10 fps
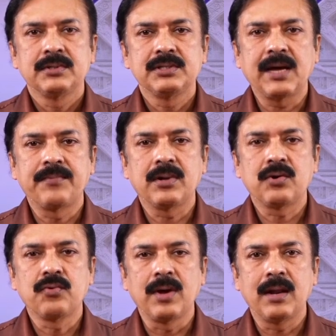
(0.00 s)
chapter
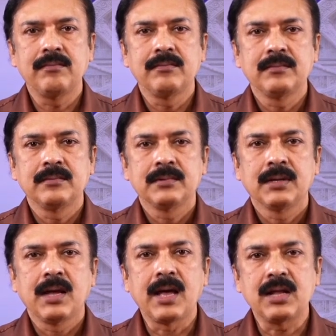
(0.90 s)
12
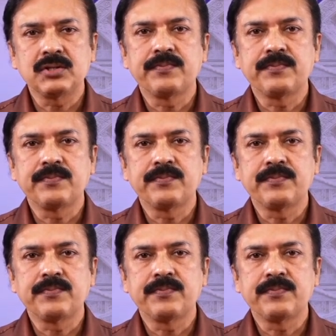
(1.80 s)
Heron's